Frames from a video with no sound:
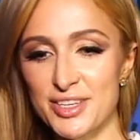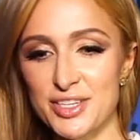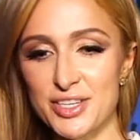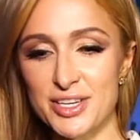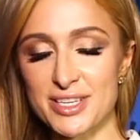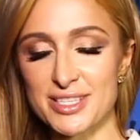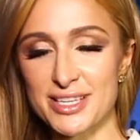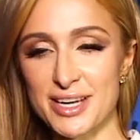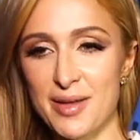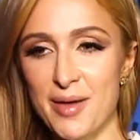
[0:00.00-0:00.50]

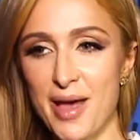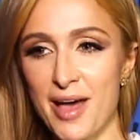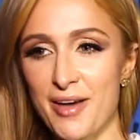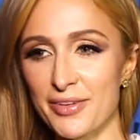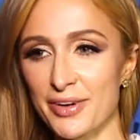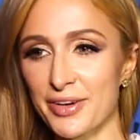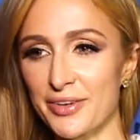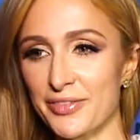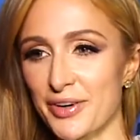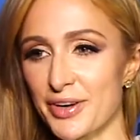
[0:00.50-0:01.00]
She's gonna have
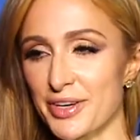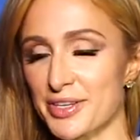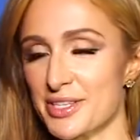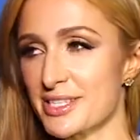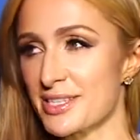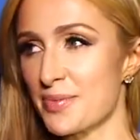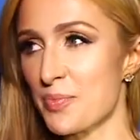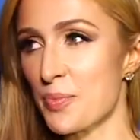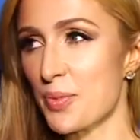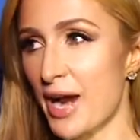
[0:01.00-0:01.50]
her
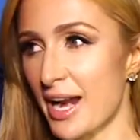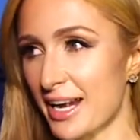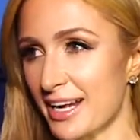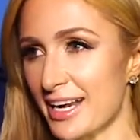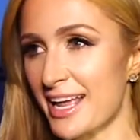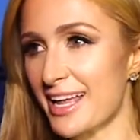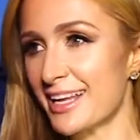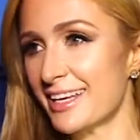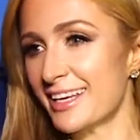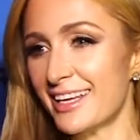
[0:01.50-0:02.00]
first
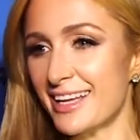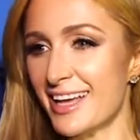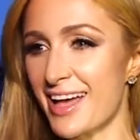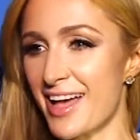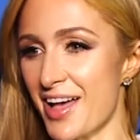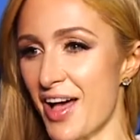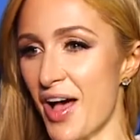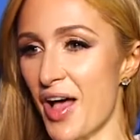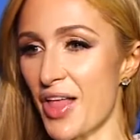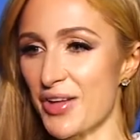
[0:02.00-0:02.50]
pregnant
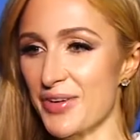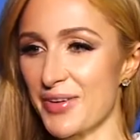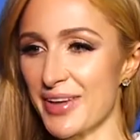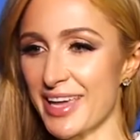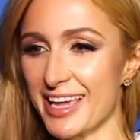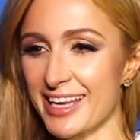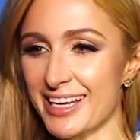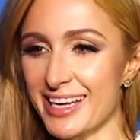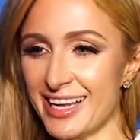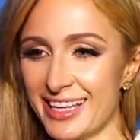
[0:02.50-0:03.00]
uh,
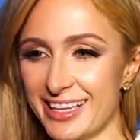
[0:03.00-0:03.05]
Halloween.